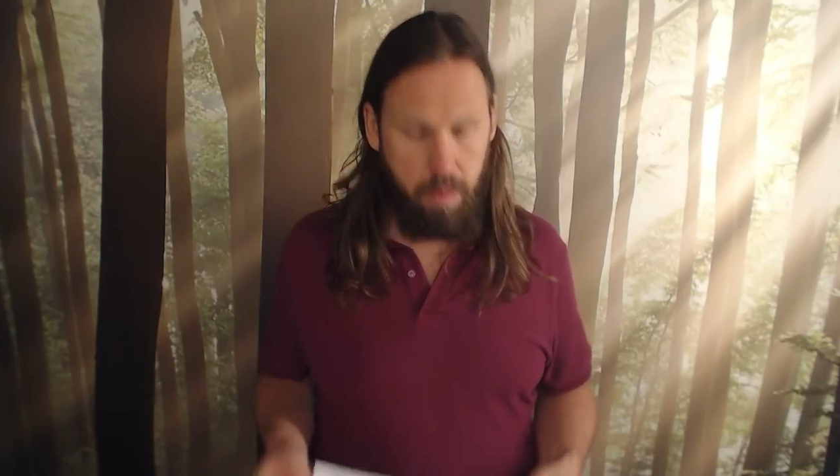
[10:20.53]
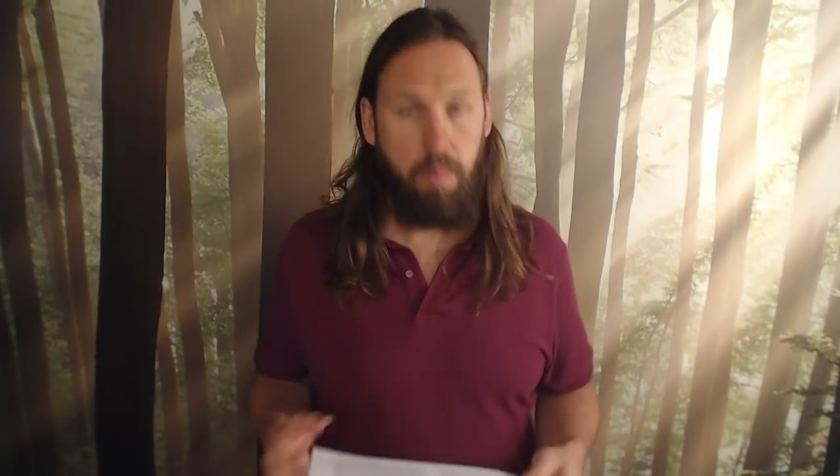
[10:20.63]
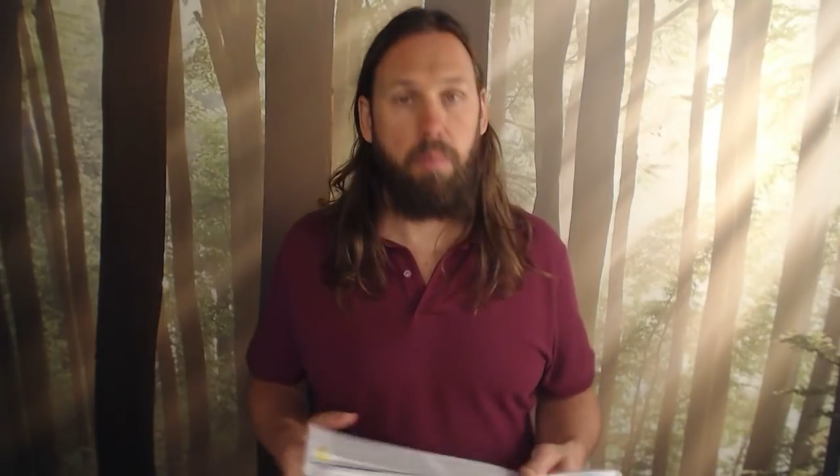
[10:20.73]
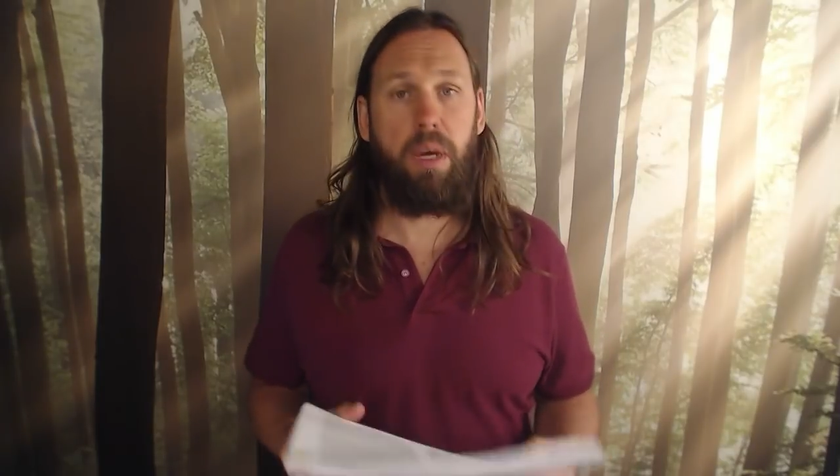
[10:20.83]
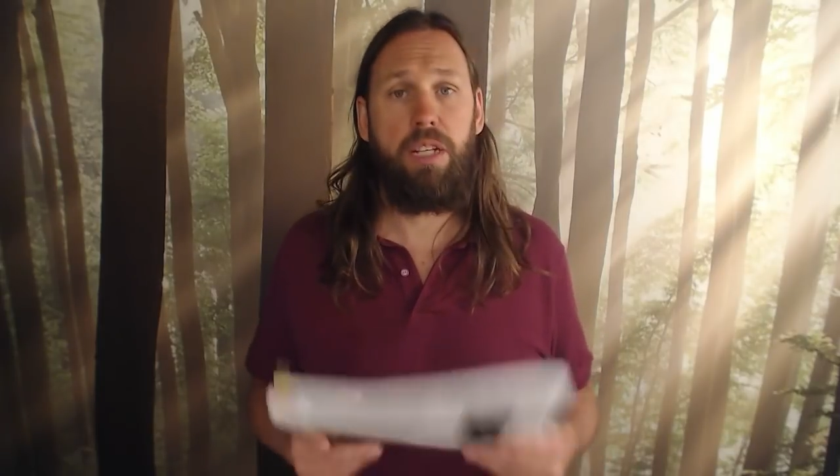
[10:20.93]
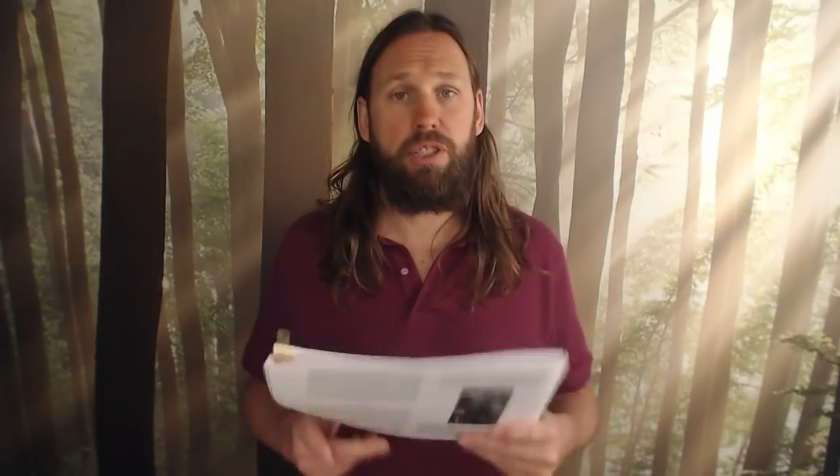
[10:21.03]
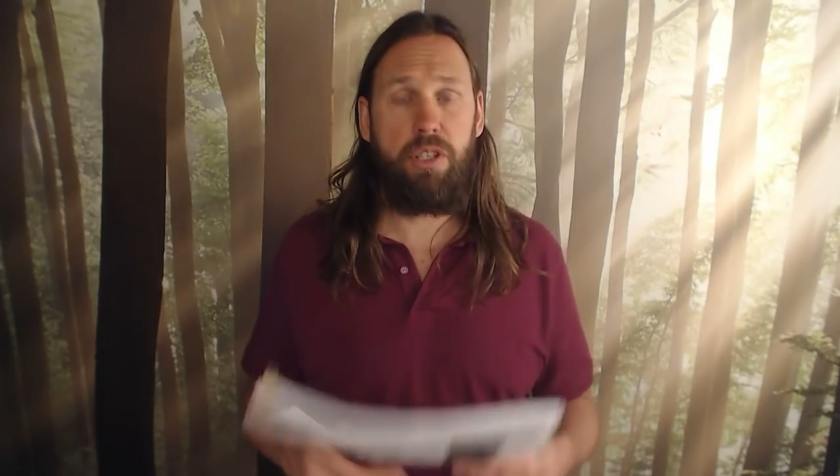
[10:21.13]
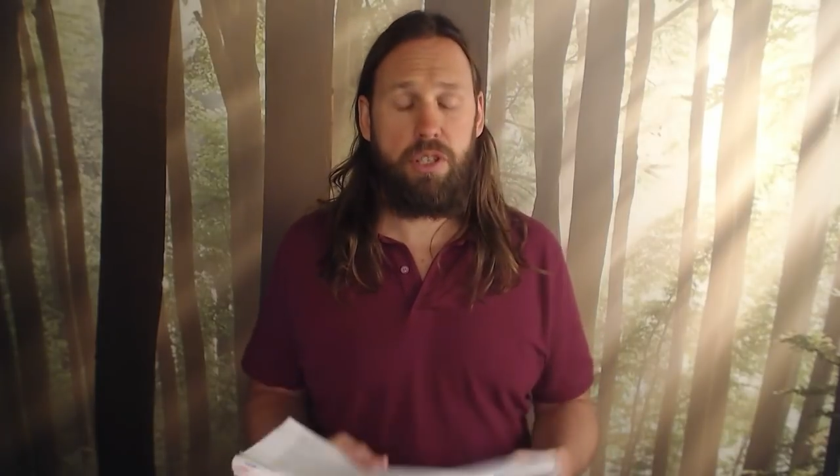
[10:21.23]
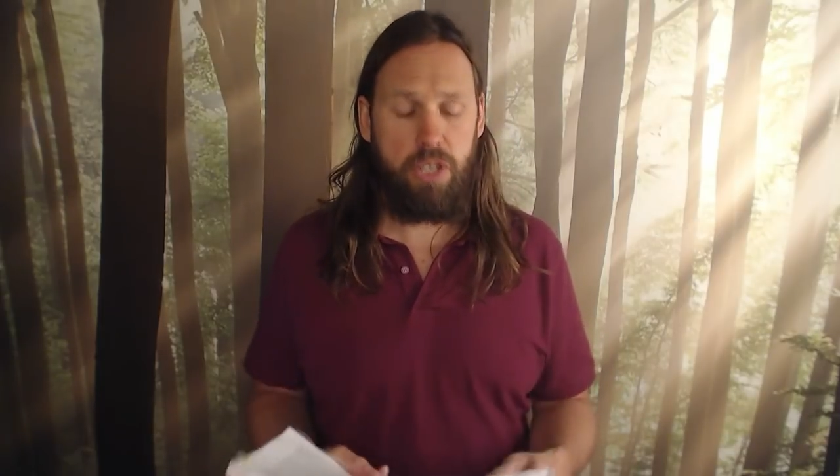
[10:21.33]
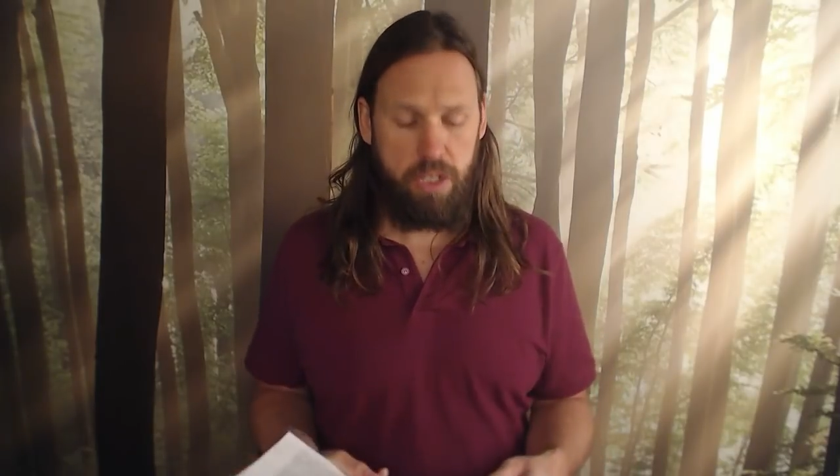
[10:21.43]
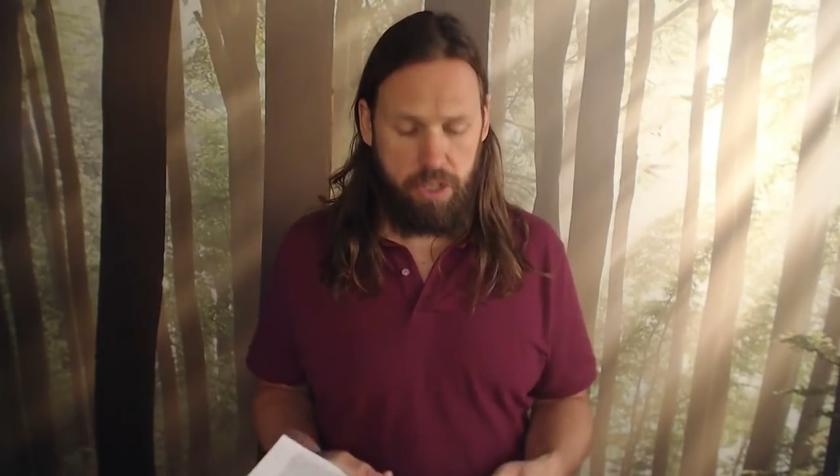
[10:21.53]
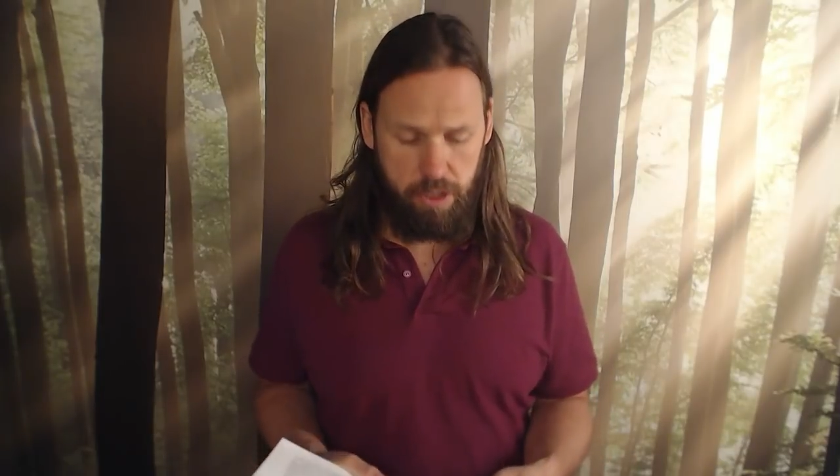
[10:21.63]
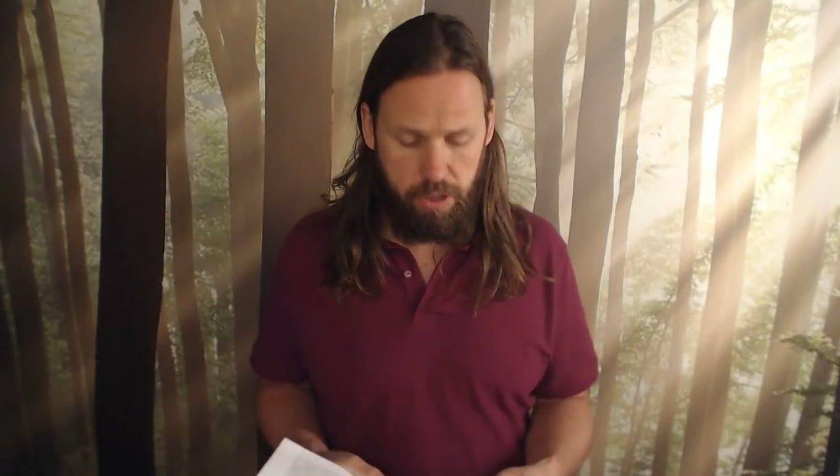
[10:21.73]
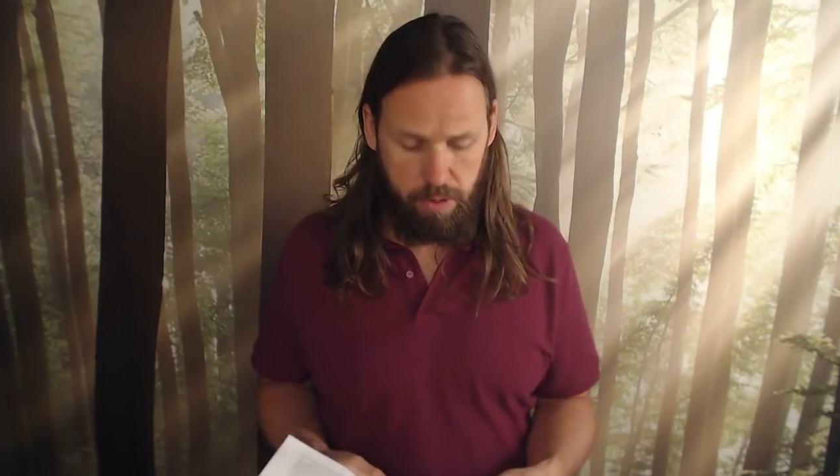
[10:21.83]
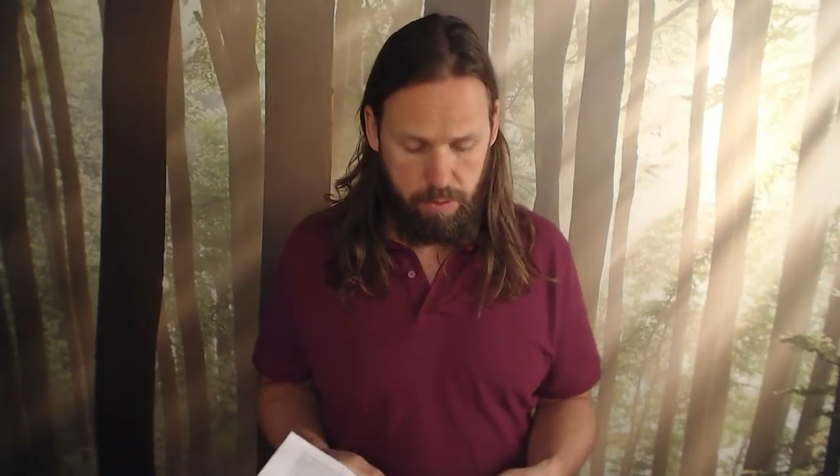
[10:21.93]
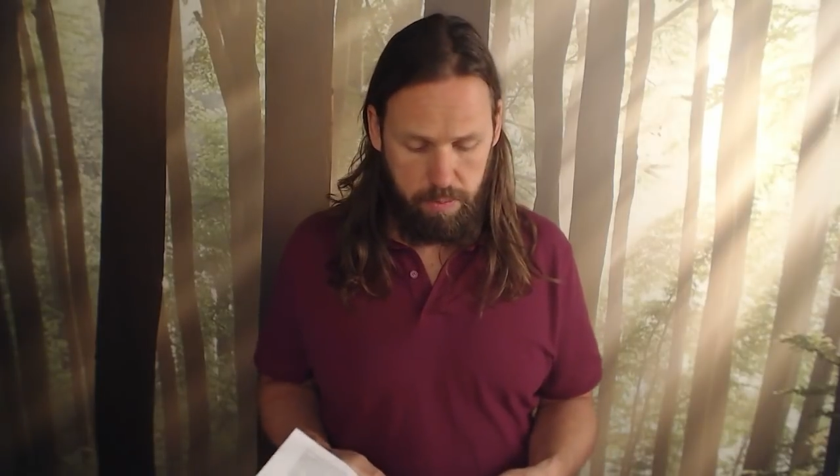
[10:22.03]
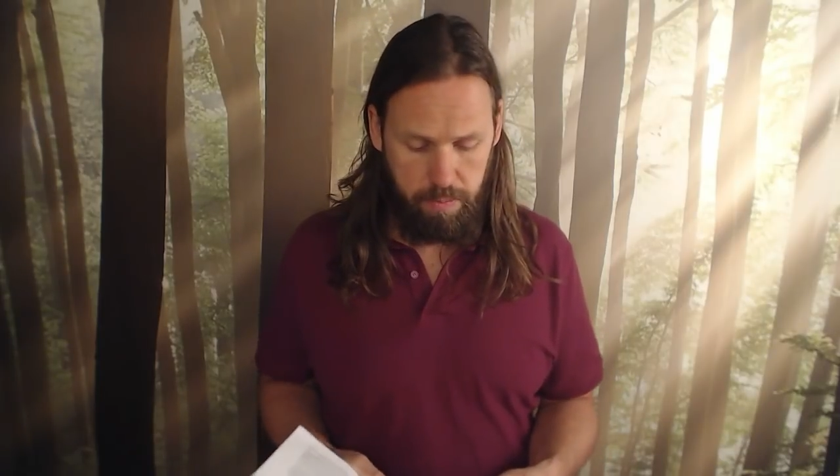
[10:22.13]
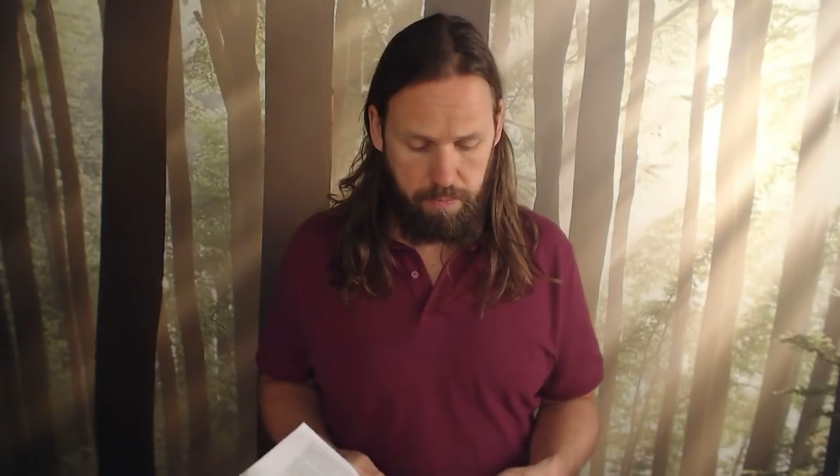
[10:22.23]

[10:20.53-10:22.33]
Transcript: Page 62.